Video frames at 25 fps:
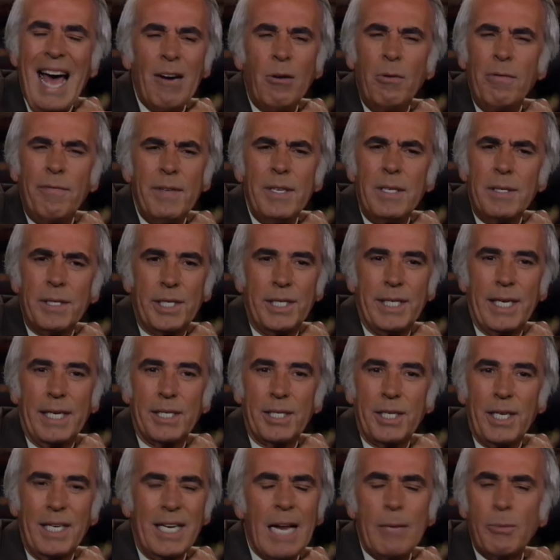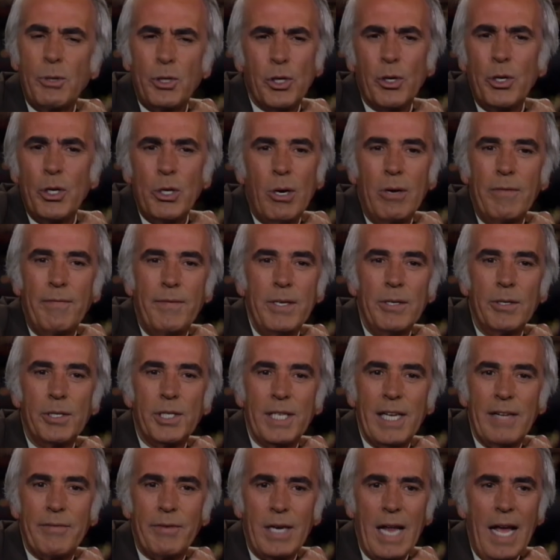I don't feel 60, and I'm sure you don't
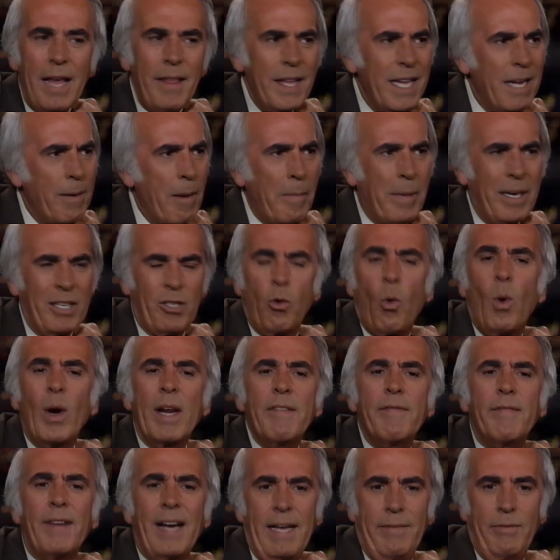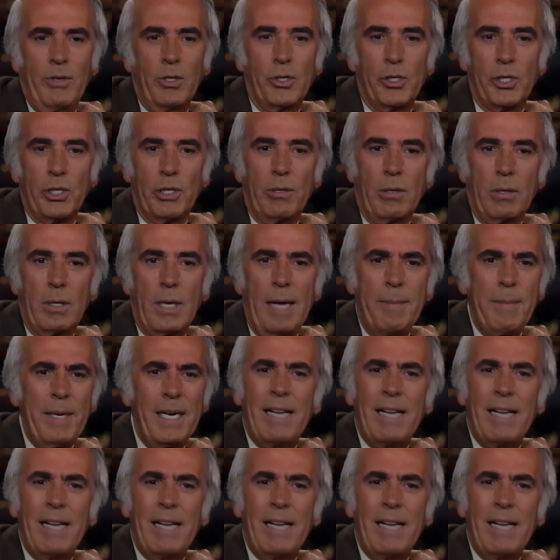feel 70. I think I'm about 25 years old.